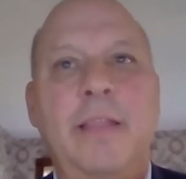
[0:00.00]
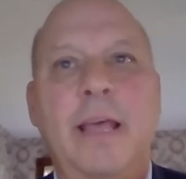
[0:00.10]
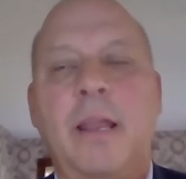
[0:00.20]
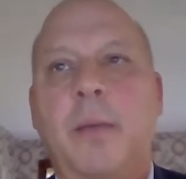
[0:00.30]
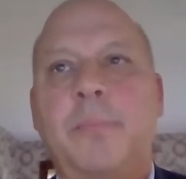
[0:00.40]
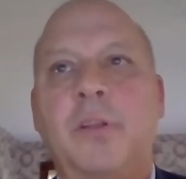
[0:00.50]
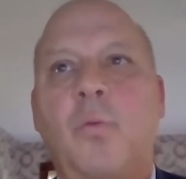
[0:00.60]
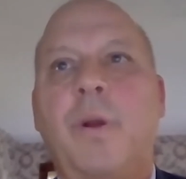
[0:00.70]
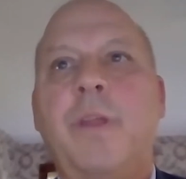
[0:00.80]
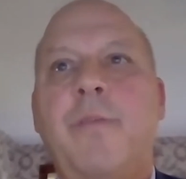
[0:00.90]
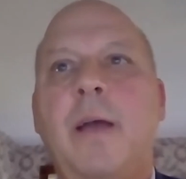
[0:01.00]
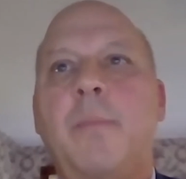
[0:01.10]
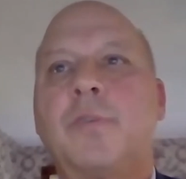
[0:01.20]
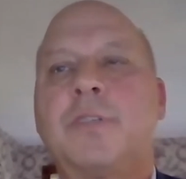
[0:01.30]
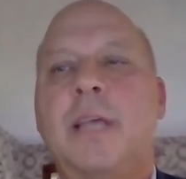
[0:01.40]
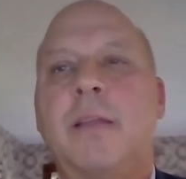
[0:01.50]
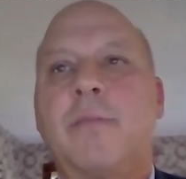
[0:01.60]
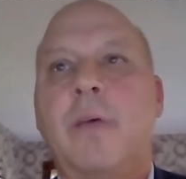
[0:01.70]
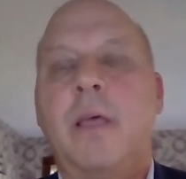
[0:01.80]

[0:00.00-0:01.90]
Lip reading: that up to 25% of